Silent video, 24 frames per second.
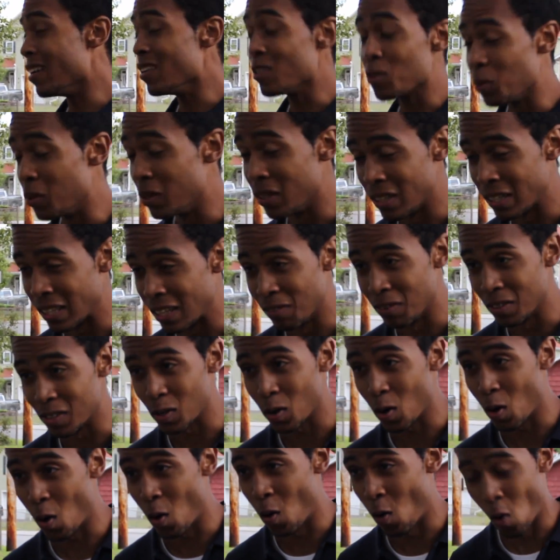He's willing to give us
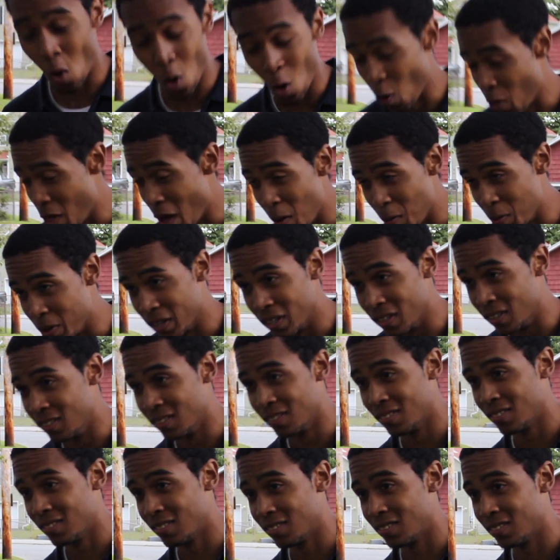all that weed.
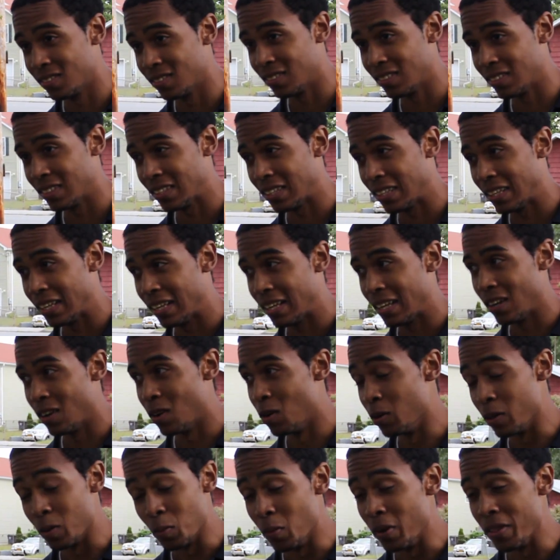
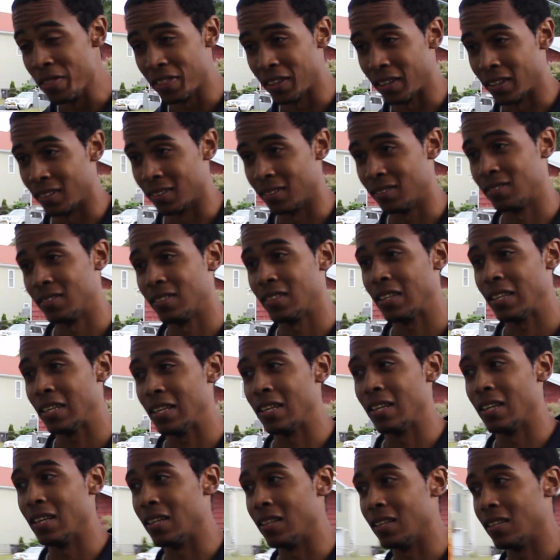Uh-huh. Only one thing.
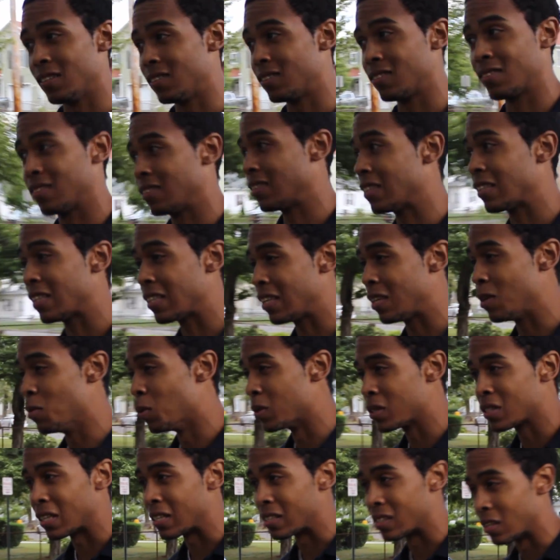What? He
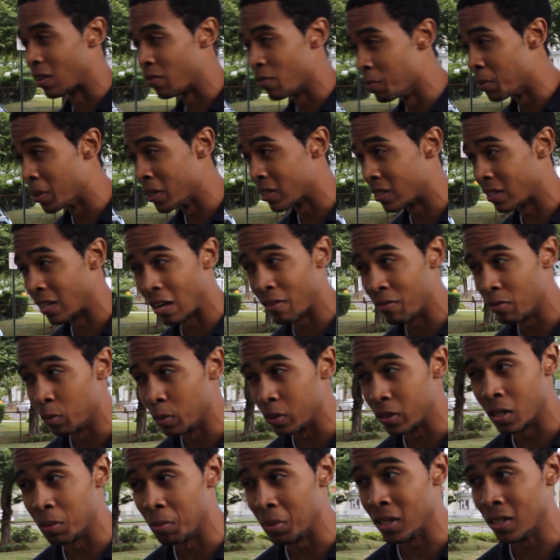wants like seven minutes in heaven with Timmy.